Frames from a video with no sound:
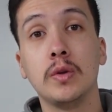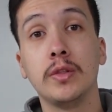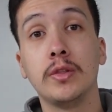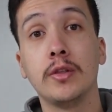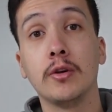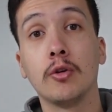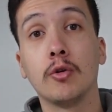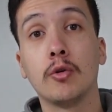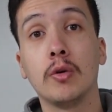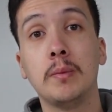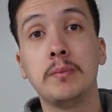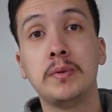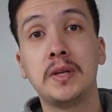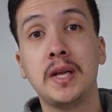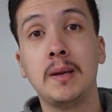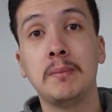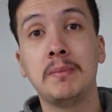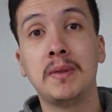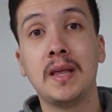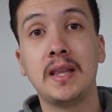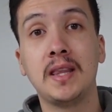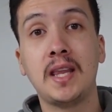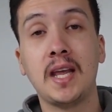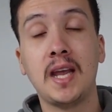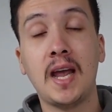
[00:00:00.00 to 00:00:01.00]
with their grip tape
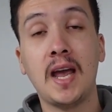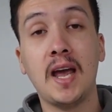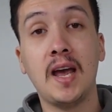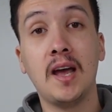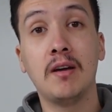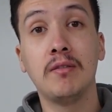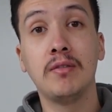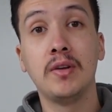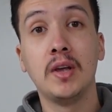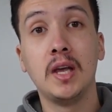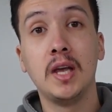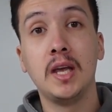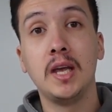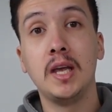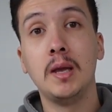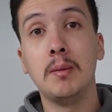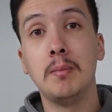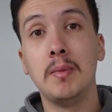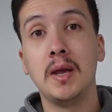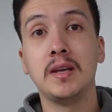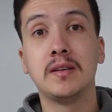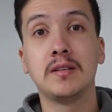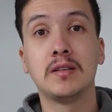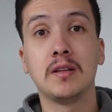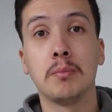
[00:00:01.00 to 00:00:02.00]
that they have, it
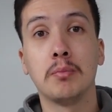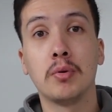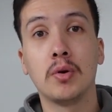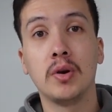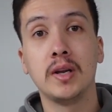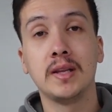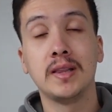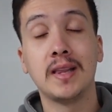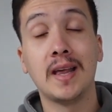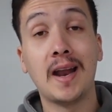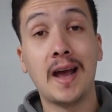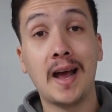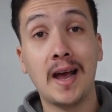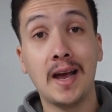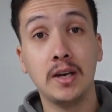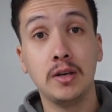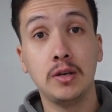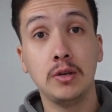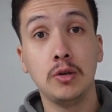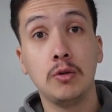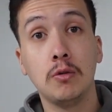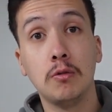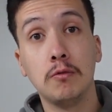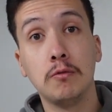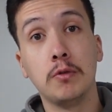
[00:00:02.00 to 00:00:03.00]
makes the printing that I
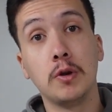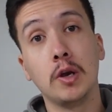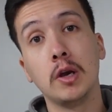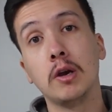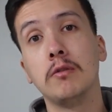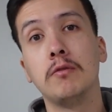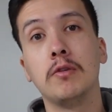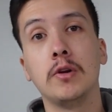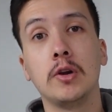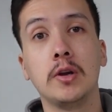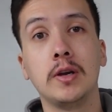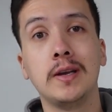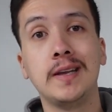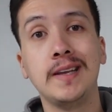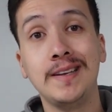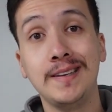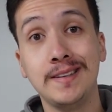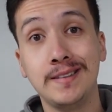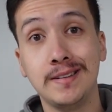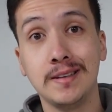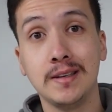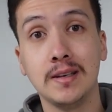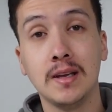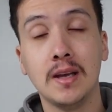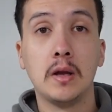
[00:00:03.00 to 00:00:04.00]
do very, very
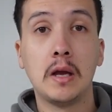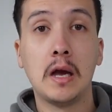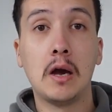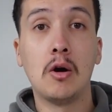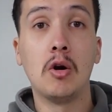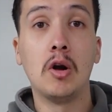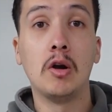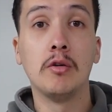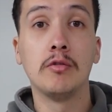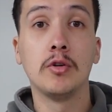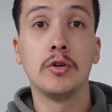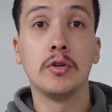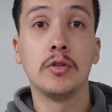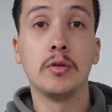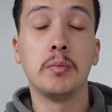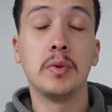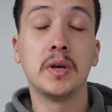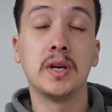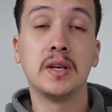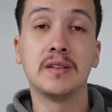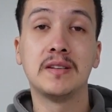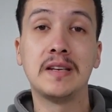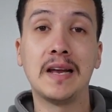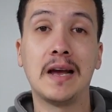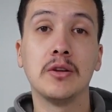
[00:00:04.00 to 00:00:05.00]
easy. However, the
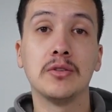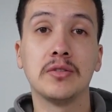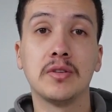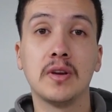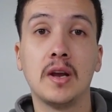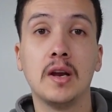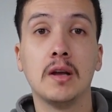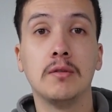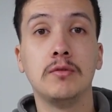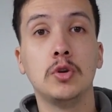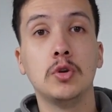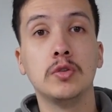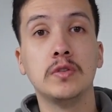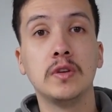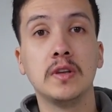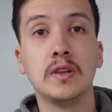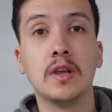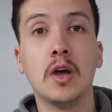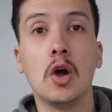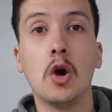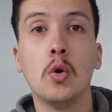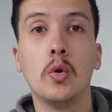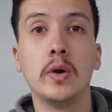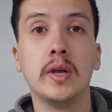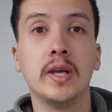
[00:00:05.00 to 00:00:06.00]
biggest downside of using
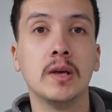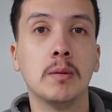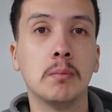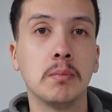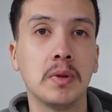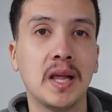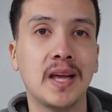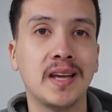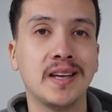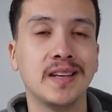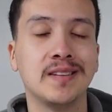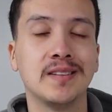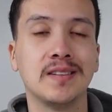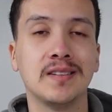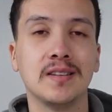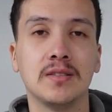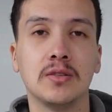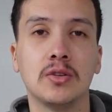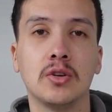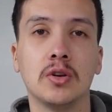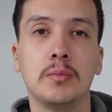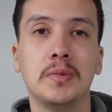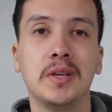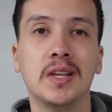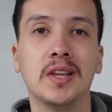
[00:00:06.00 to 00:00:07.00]
the OEM Platens is
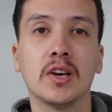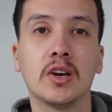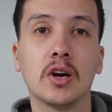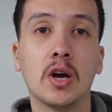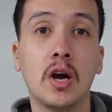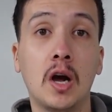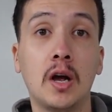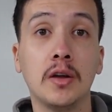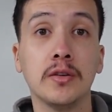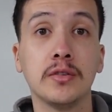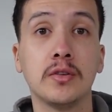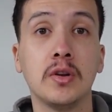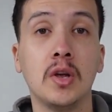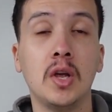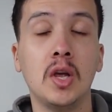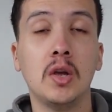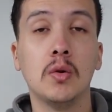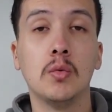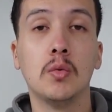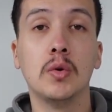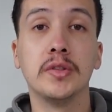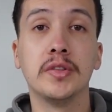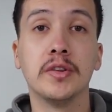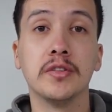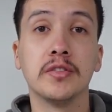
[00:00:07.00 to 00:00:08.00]
going to be the cost,
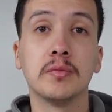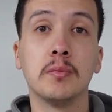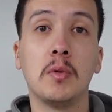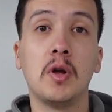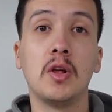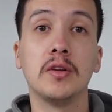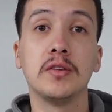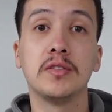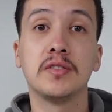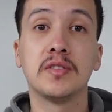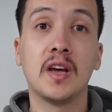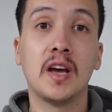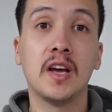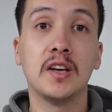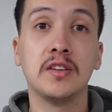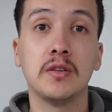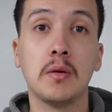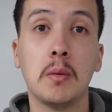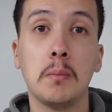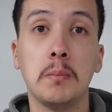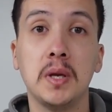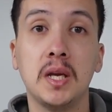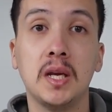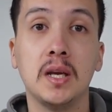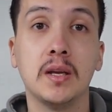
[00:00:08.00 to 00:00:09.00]
with the smallest size
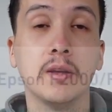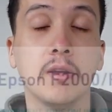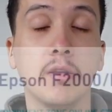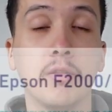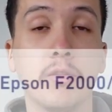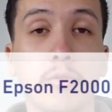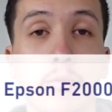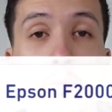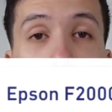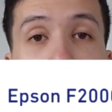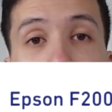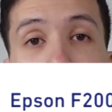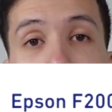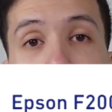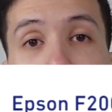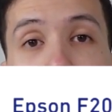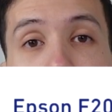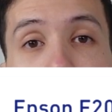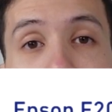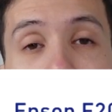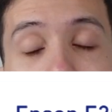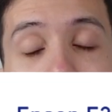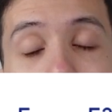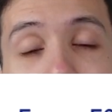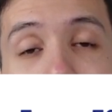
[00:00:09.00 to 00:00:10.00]
being
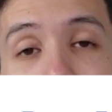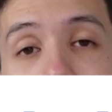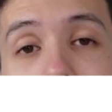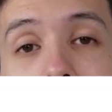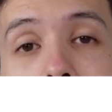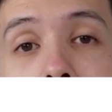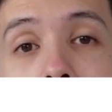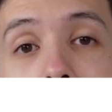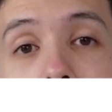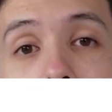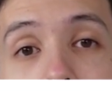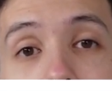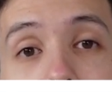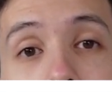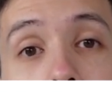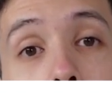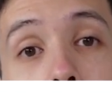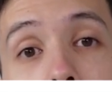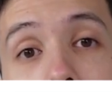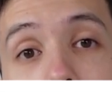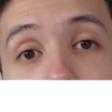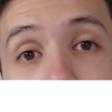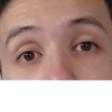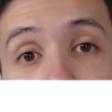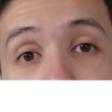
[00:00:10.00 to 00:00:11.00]
$368
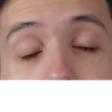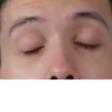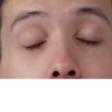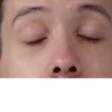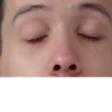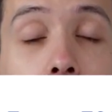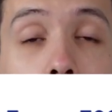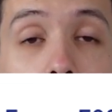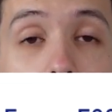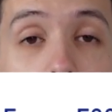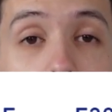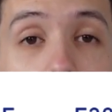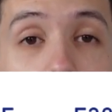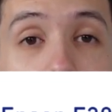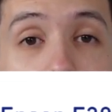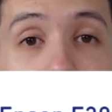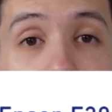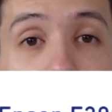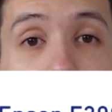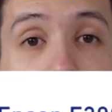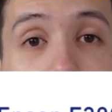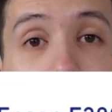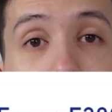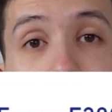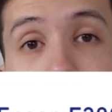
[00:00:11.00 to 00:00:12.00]
going up to their largest
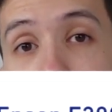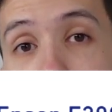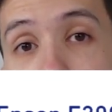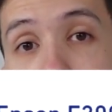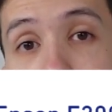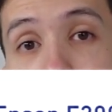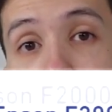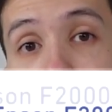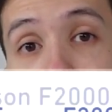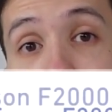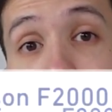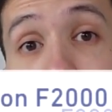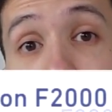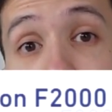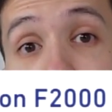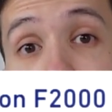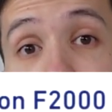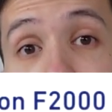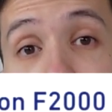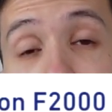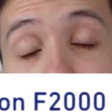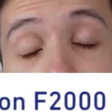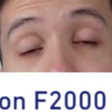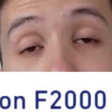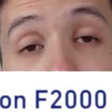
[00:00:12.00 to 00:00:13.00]
size of the
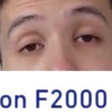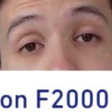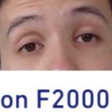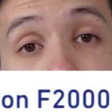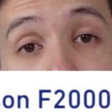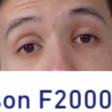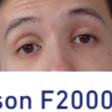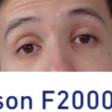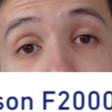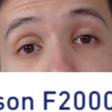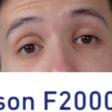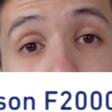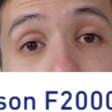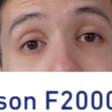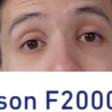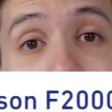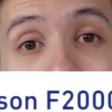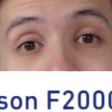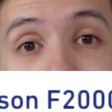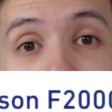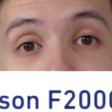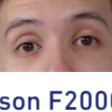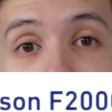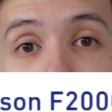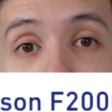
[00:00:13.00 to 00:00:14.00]
16 inch by 20
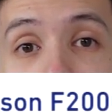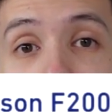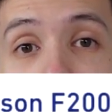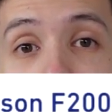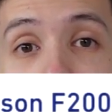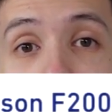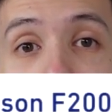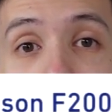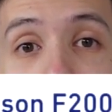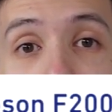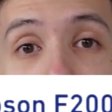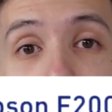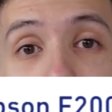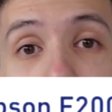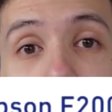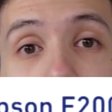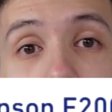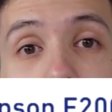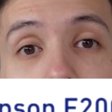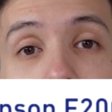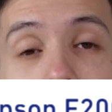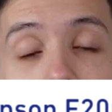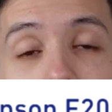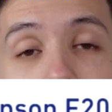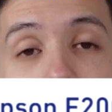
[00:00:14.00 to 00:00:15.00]
inch platen, which is
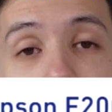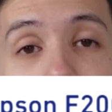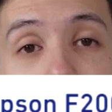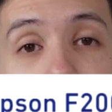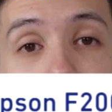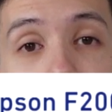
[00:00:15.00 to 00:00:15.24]
going to be